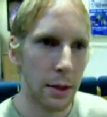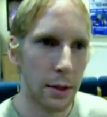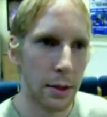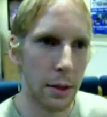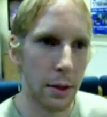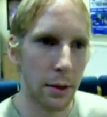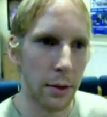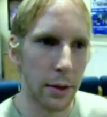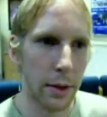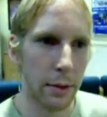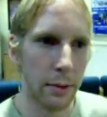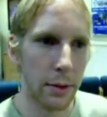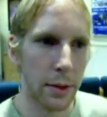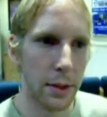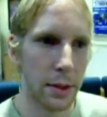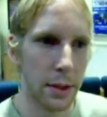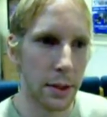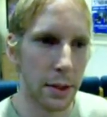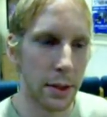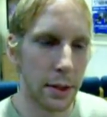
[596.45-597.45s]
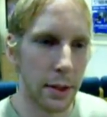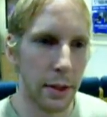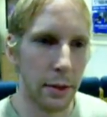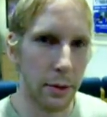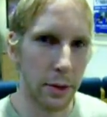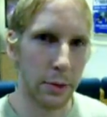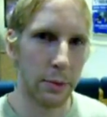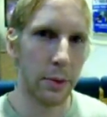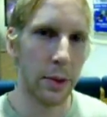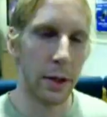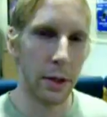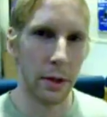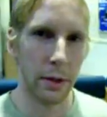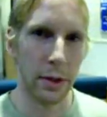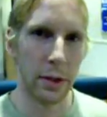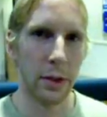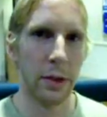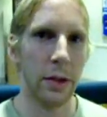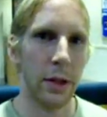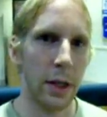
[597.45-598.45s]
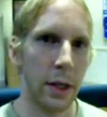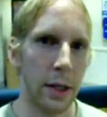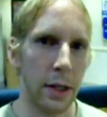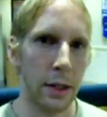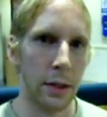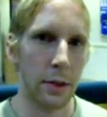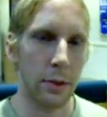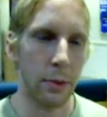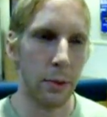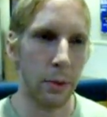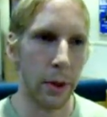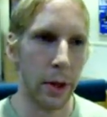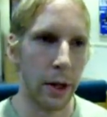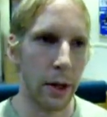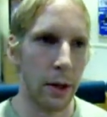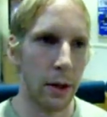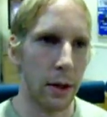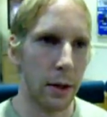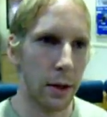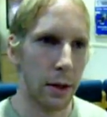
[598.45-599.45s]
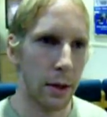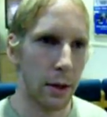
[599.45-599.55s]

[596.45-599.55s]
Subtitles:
So it was one of those things where